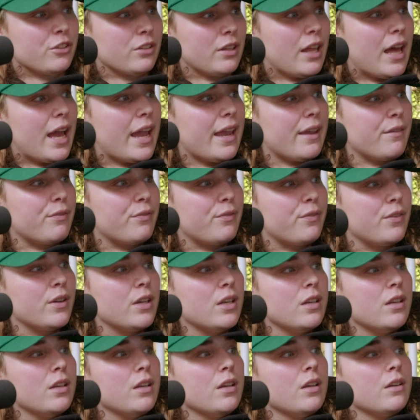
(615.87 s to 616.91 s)
life. That's
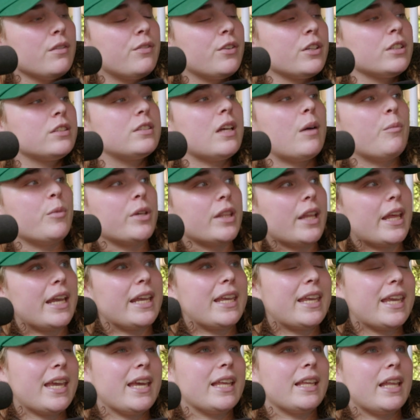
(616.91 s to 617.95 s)
true. Mm-hmm. For someone like
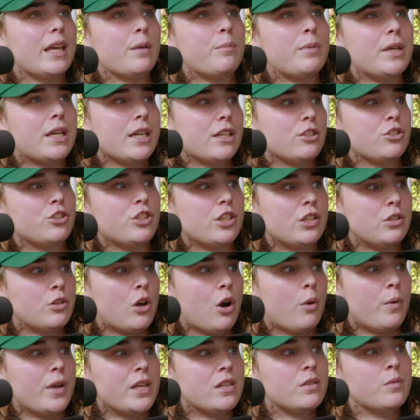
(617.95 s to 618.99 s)
Kit, like because she's
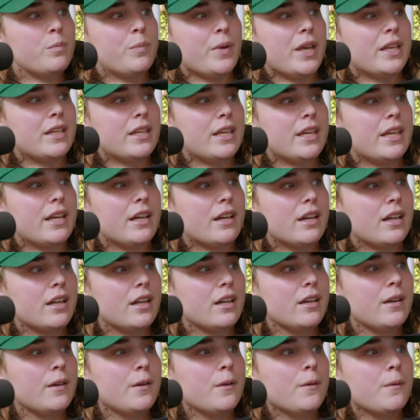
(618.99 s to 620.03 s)
always been here,